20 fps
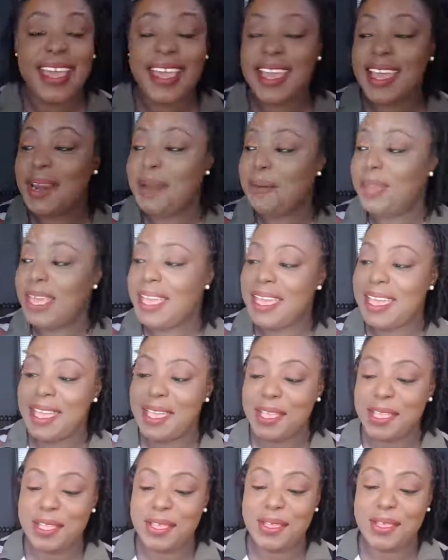And I'm
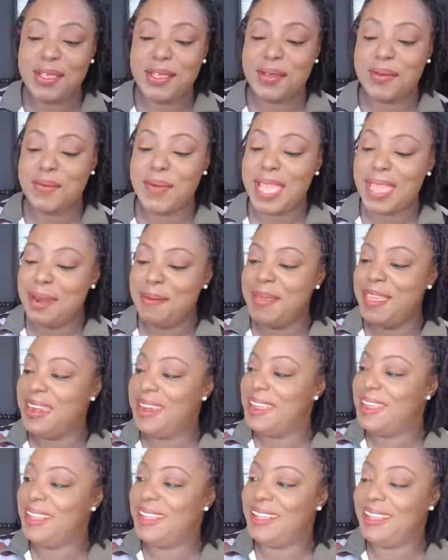like, wait a
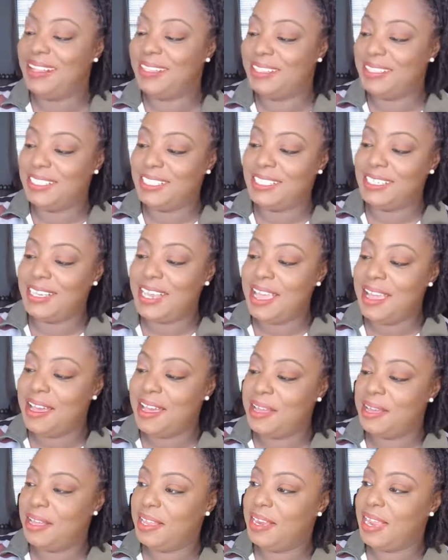minute.
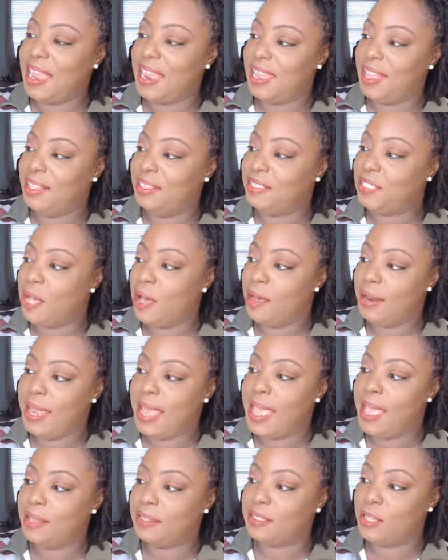Yeah, like it's called a
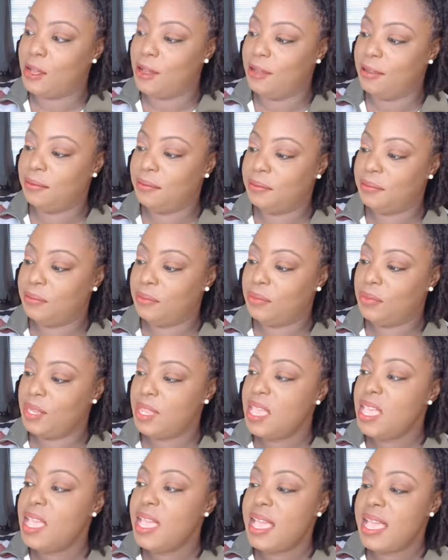hacksaw.
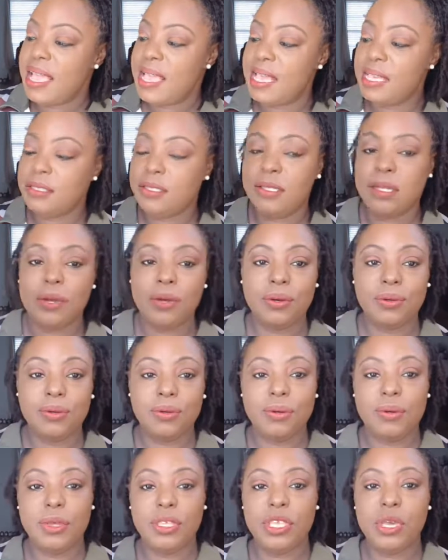And
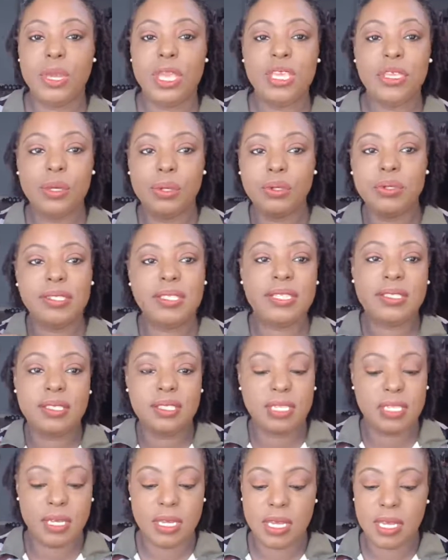so you can use this
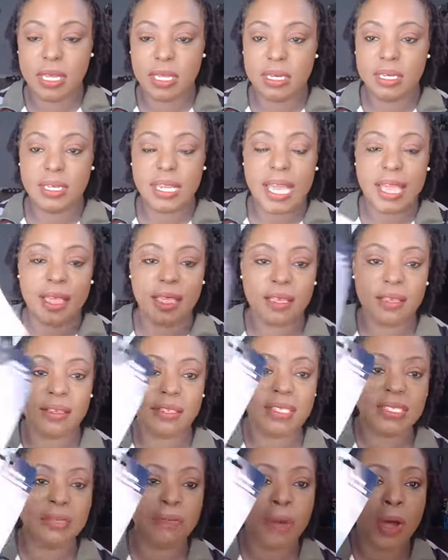to cut like
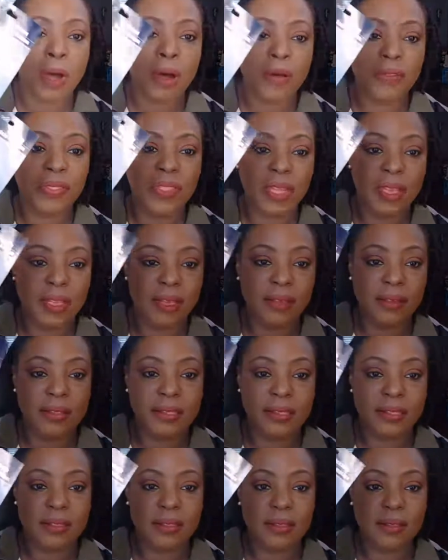small
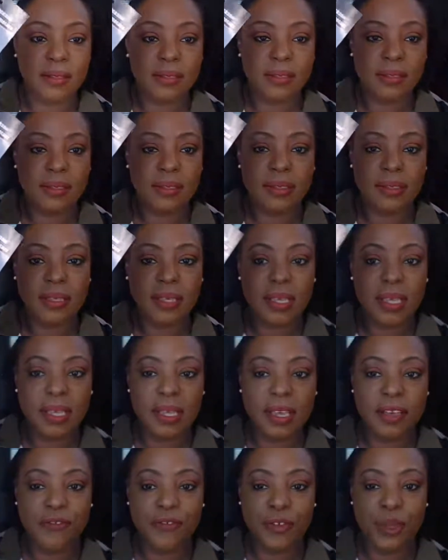things
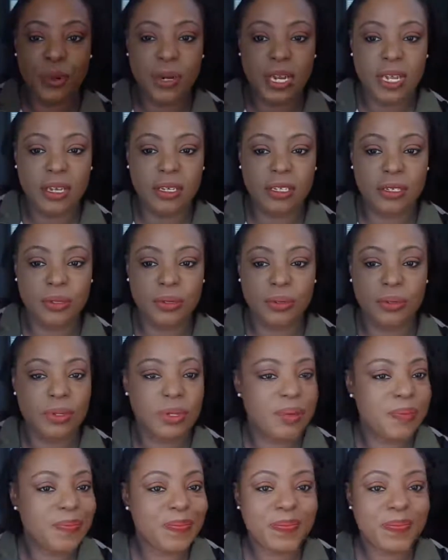if you need to.